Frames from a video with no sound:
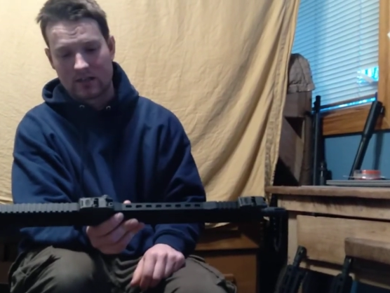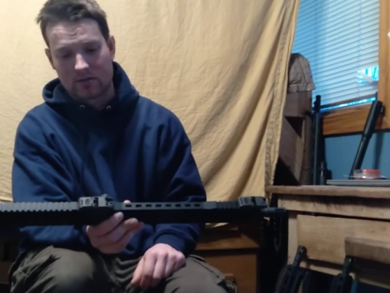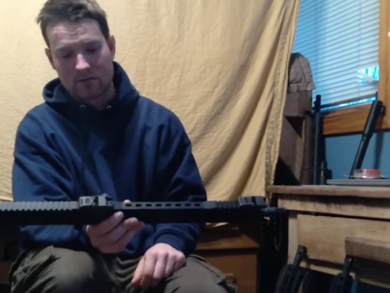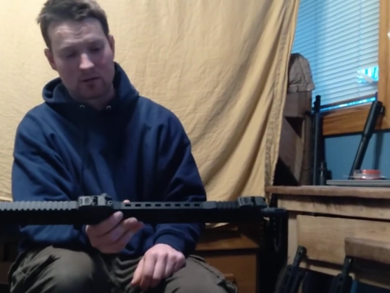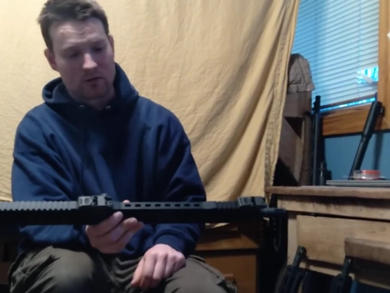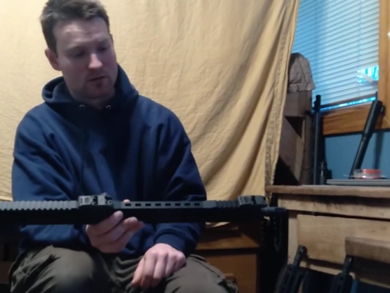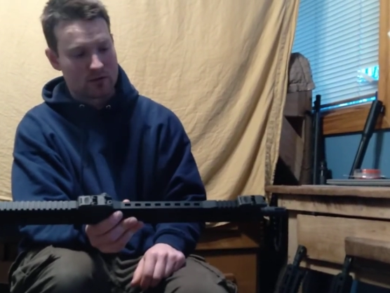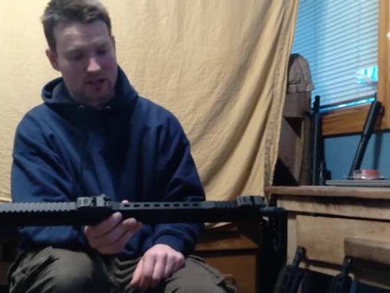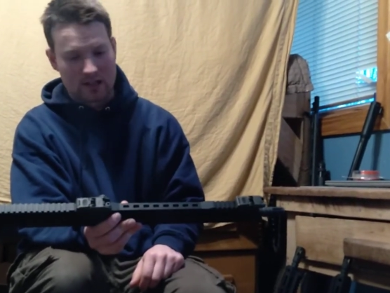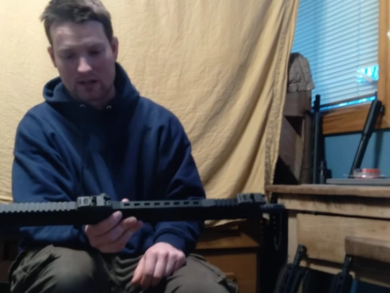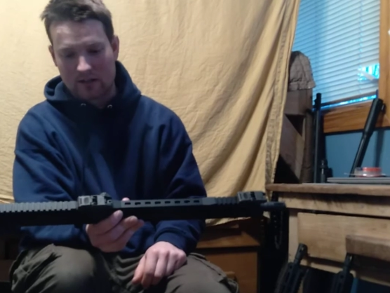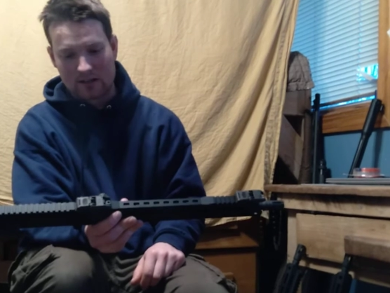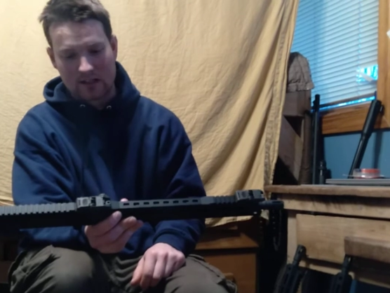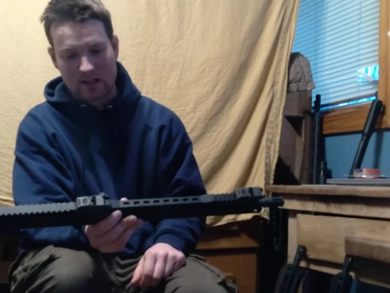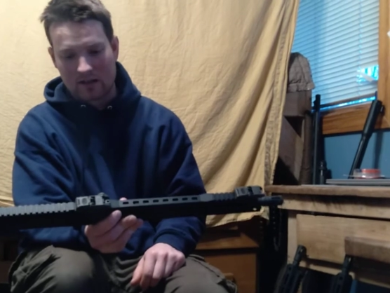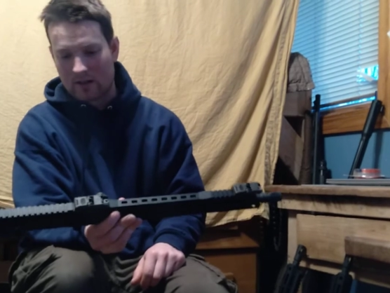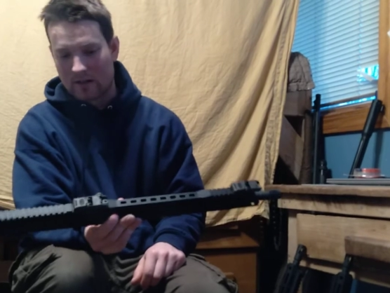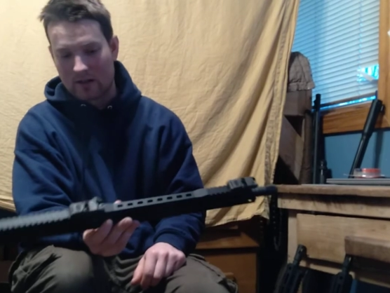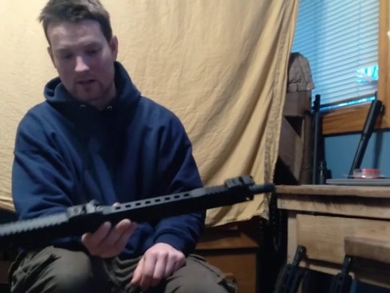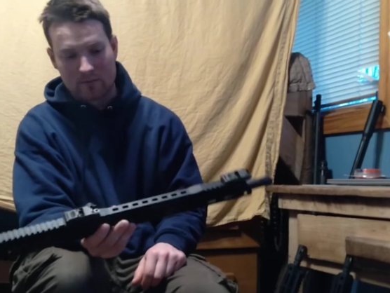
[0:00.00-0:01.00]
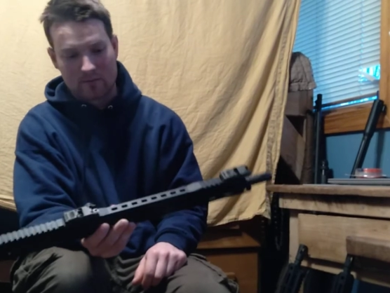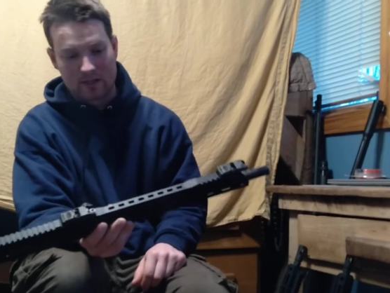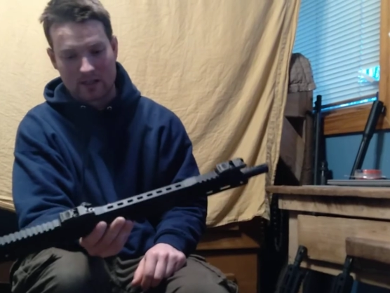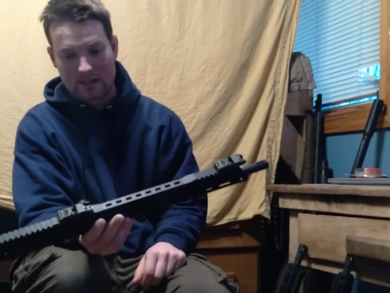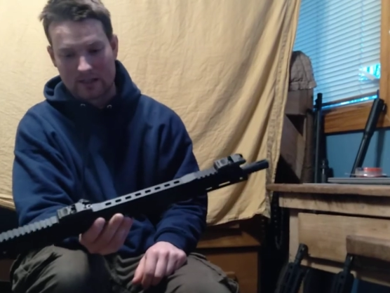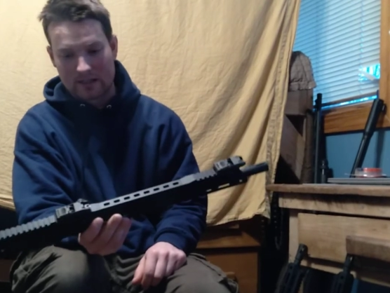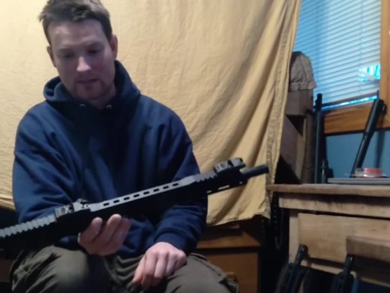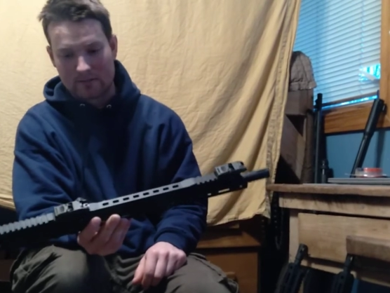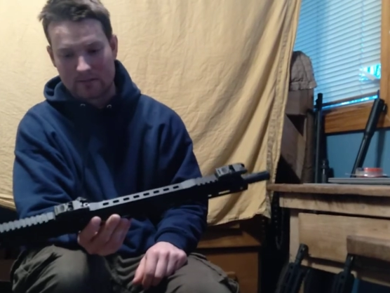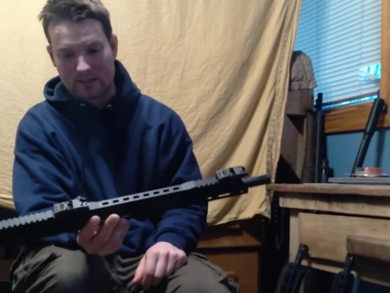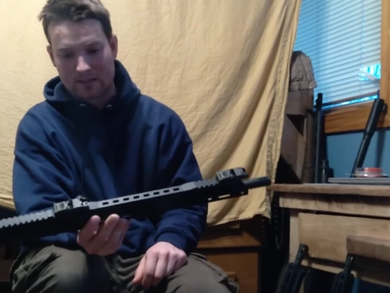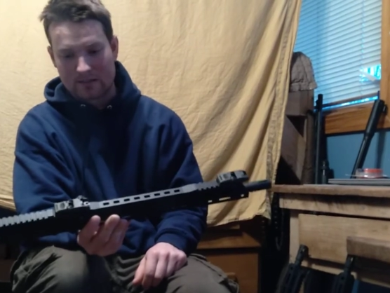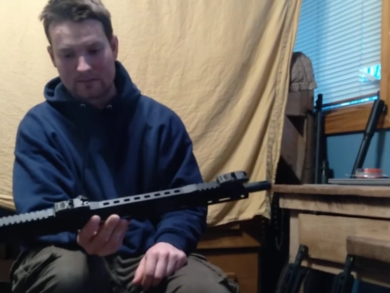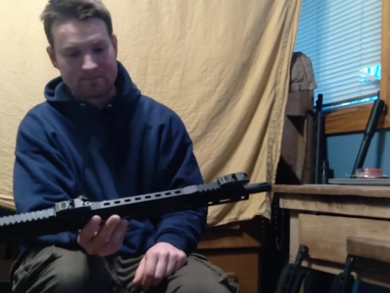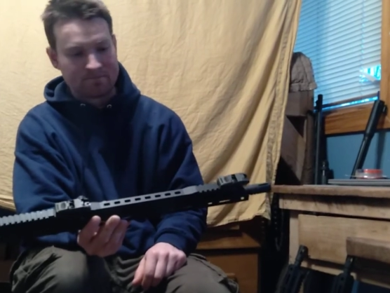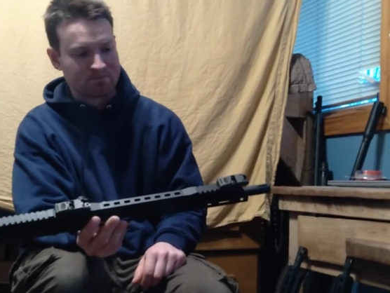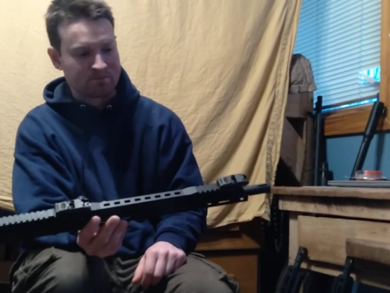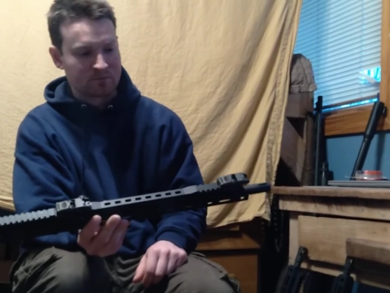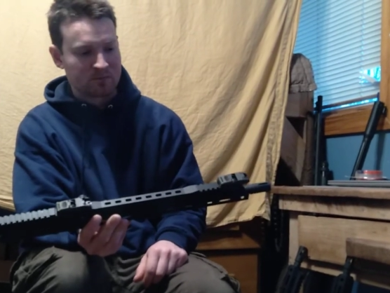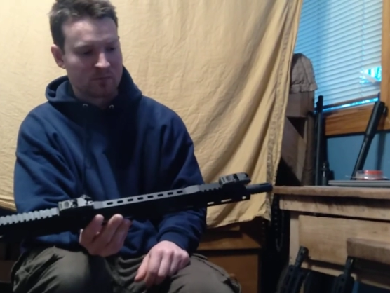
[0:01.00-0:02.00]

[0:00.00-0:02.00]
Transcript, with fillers: screws out there, and I'm like, well,